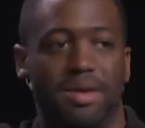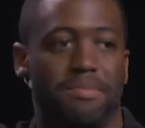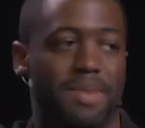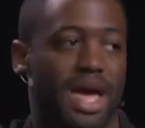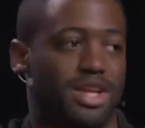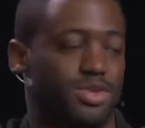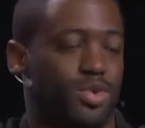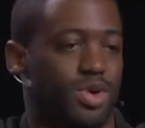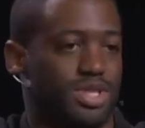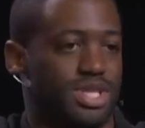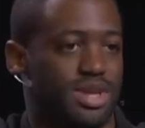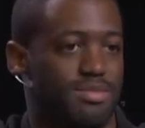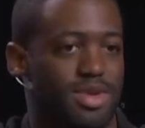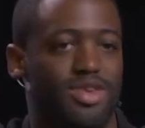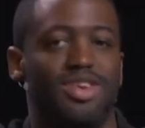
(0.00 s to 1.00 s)
back towards
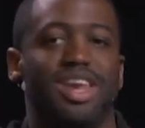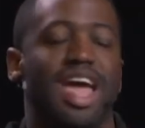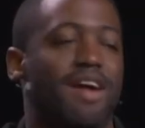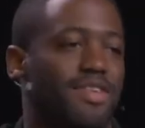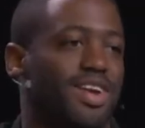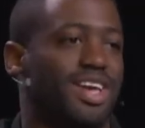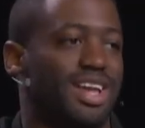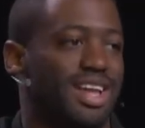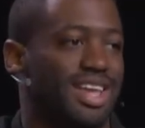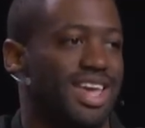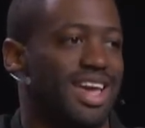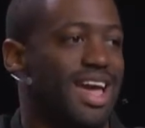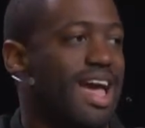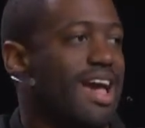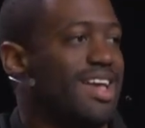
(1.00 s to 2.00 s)
him. You're never going to
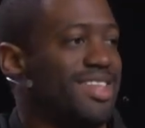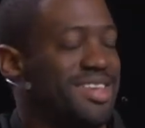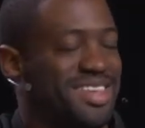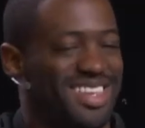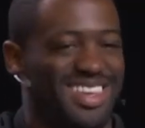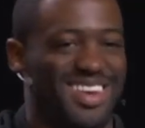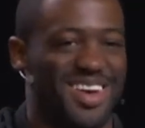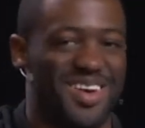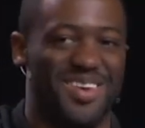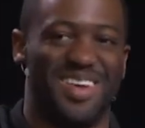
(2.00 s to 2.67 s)
get, you know,